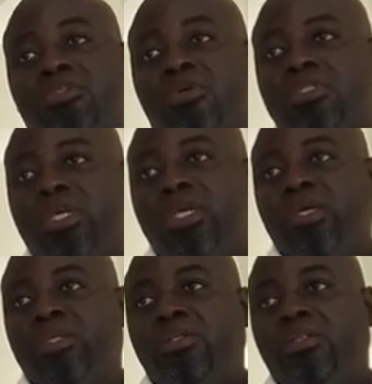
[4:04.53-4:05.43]
is not
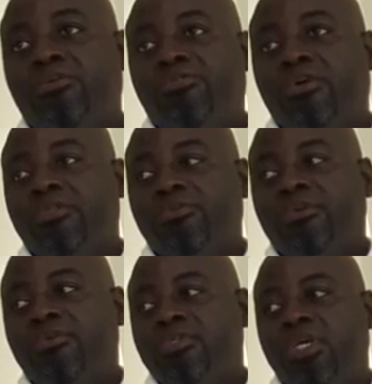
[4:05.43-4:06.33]
taken, in the fourth or
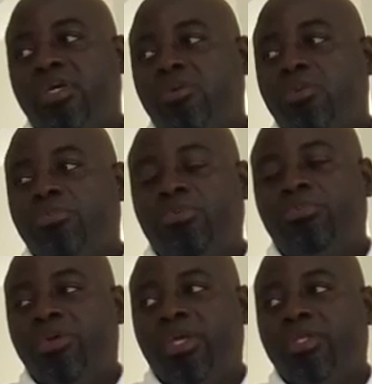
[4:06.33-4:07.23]
fifth year, you're
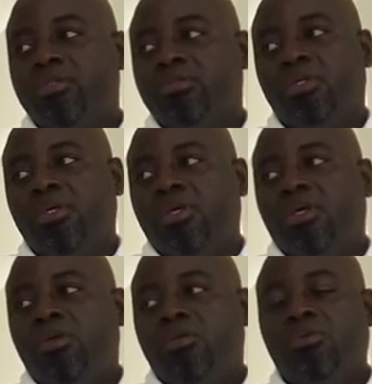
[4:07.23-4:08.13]
paying,
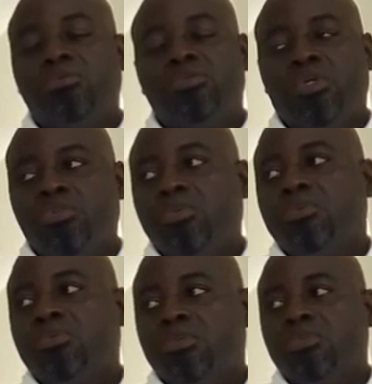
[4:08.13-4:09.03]
you know,
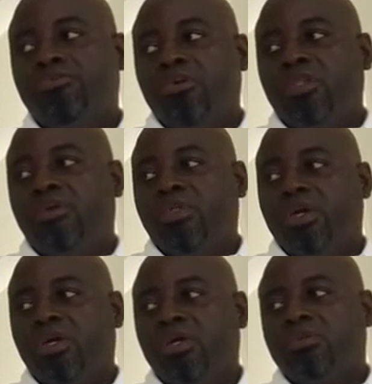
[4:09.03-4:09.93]
double the value of
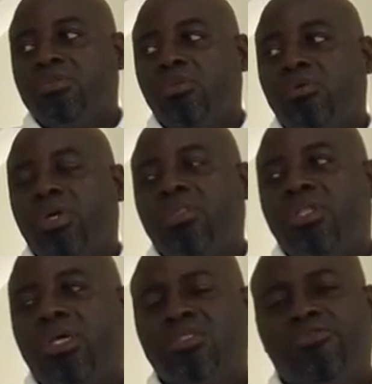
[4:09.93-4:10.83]
that house. So I
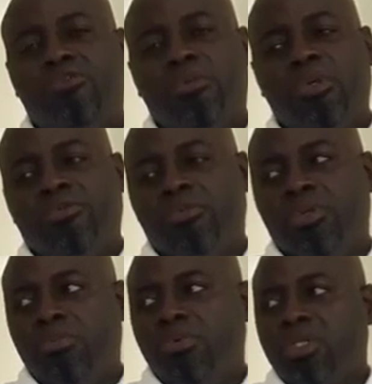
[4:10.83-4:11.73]
think that's the phobia for
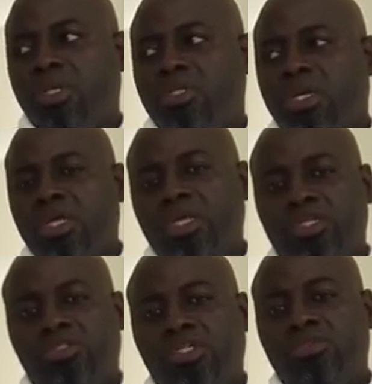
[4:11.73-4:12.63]
people, that the
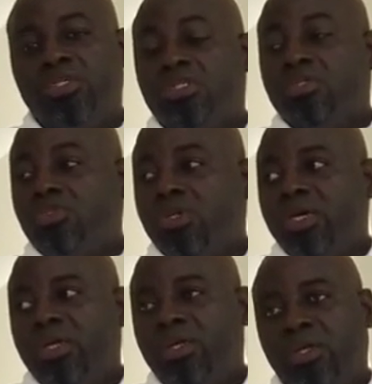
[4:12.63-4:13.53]
interest rates are too
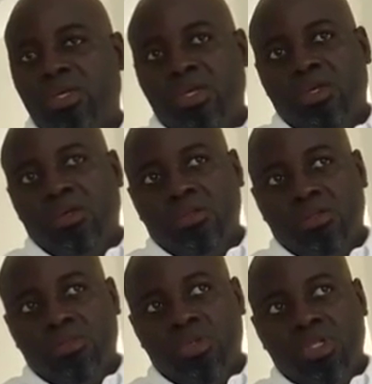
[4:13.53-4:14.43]
high.
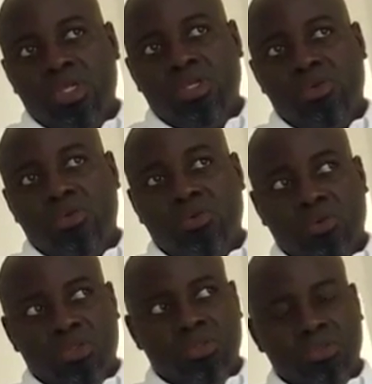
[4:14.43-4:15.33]
Normally, you know,
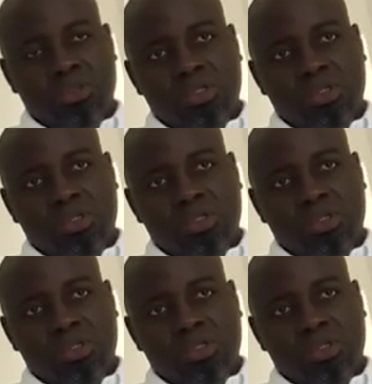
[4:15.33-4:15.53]
in